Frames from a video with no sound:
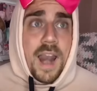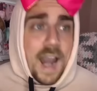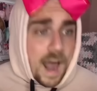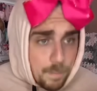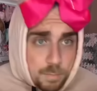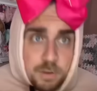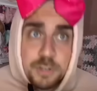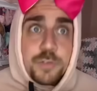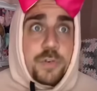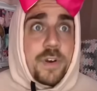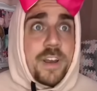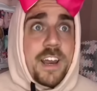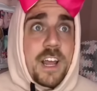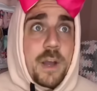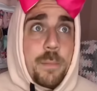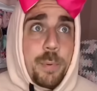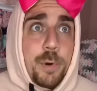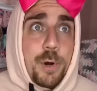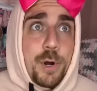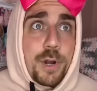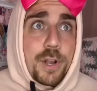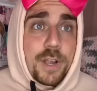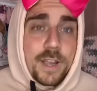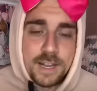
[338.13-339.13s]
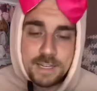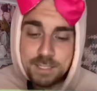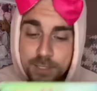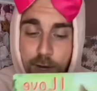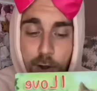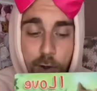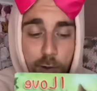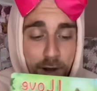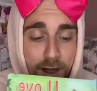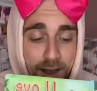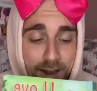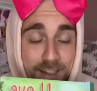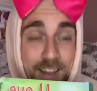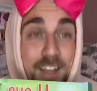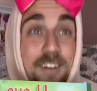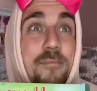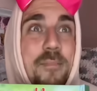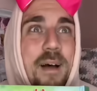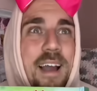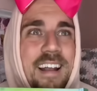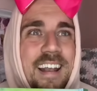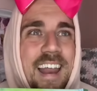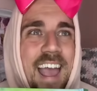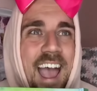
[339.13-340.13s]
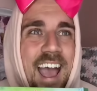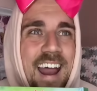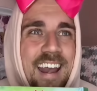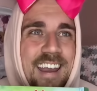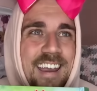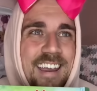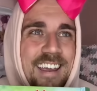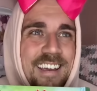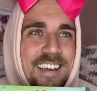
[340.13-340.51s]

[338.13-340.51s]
I'm just reading a book. It's called I Love My Daddy.